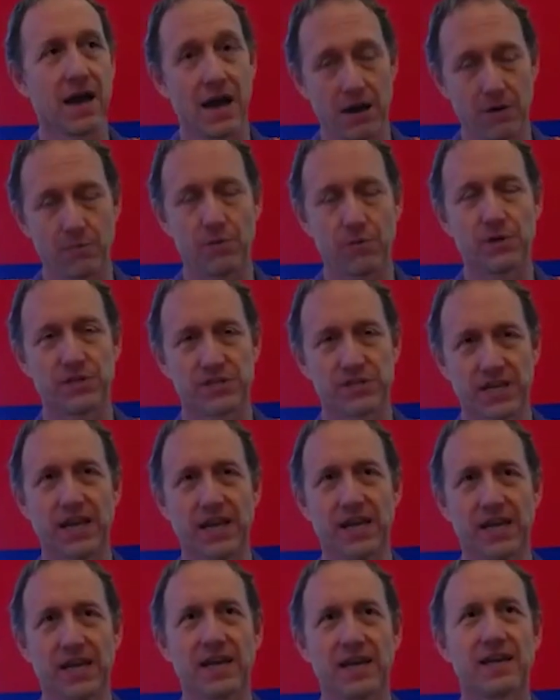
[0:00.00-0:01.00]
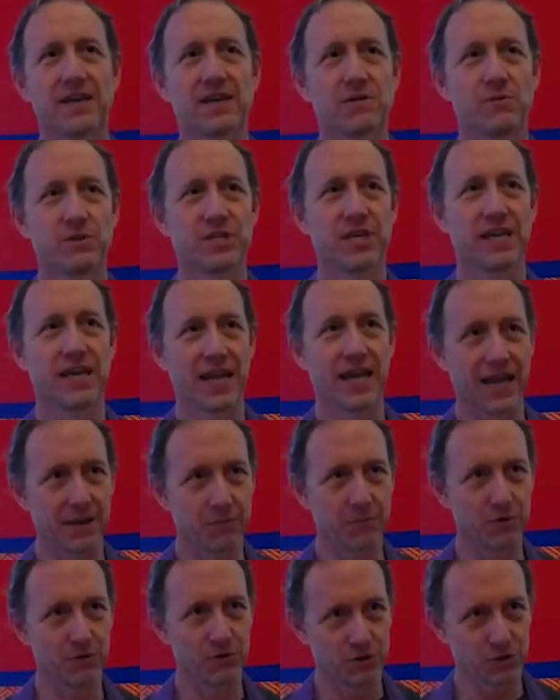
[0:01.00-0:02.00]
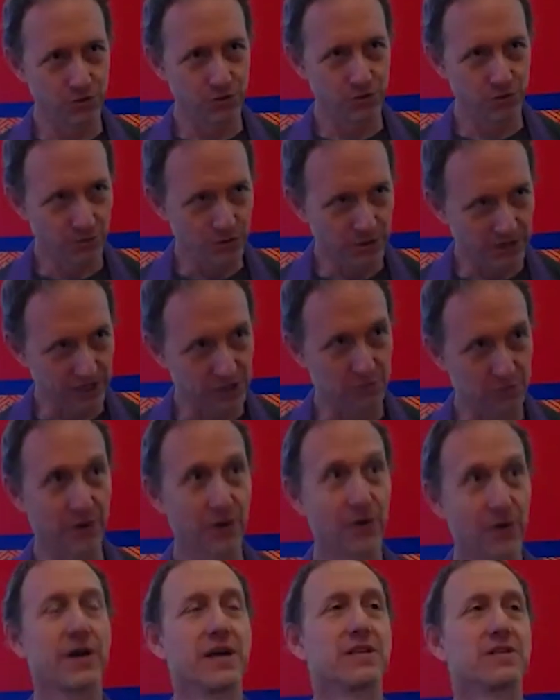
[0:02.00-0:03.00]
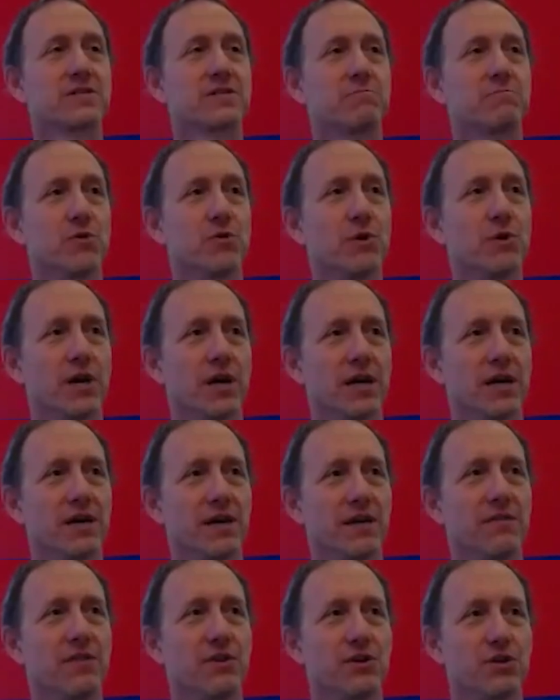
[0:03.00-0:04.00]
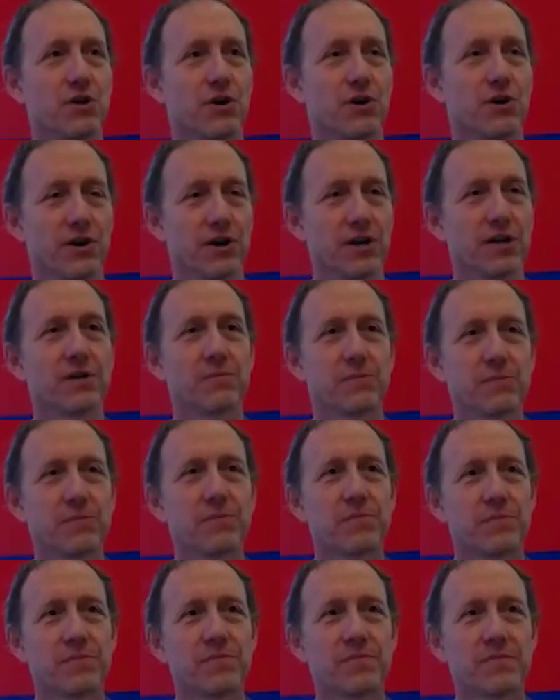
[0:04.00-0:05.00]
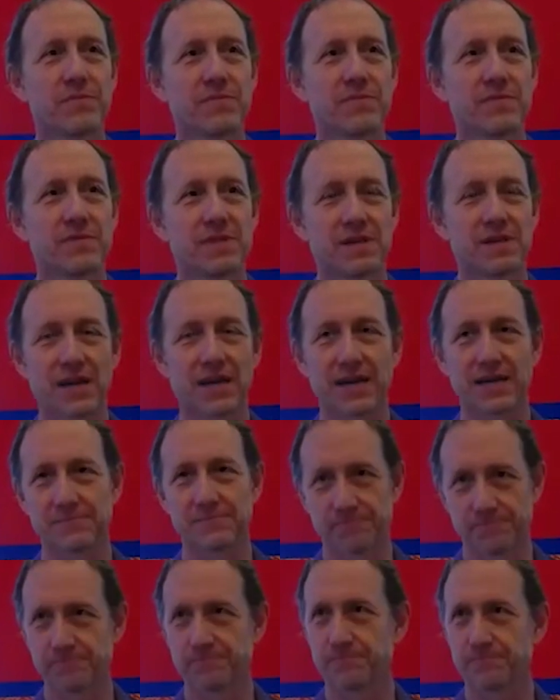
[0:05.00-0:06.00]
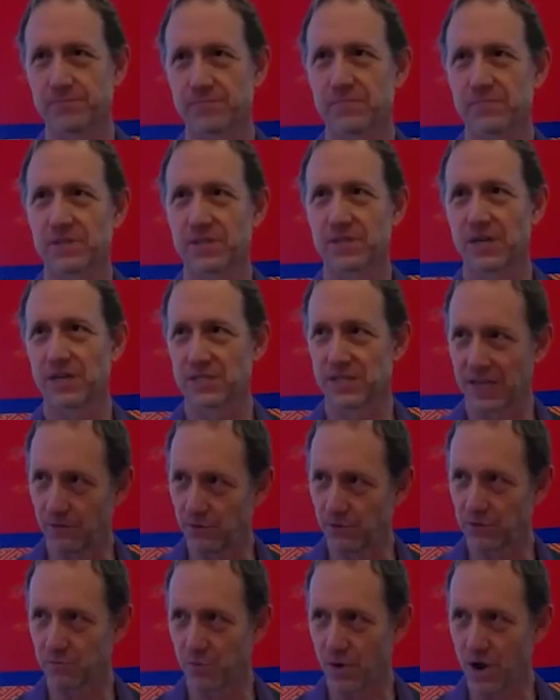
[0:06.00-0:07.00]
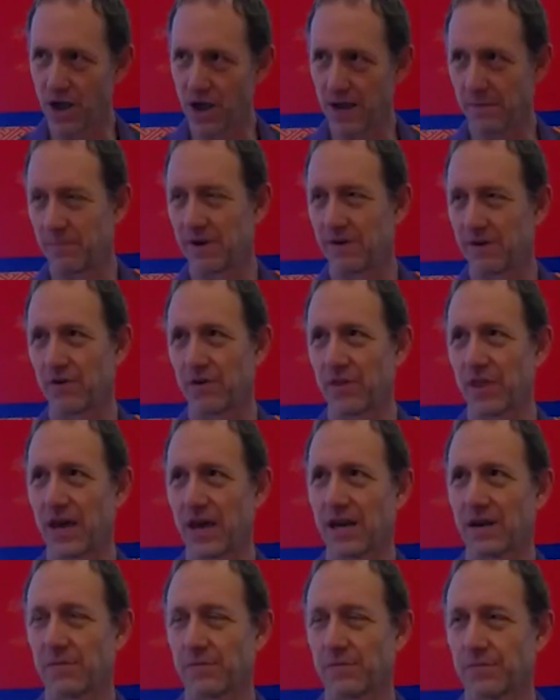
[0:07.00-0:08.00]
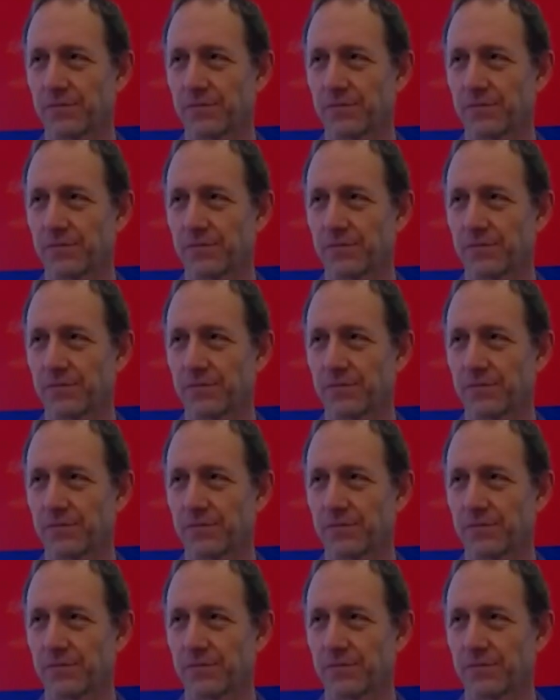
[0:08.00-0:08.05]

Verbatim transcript: I would say, was he able to experience Buddha in the turd, right? because he was primed for that.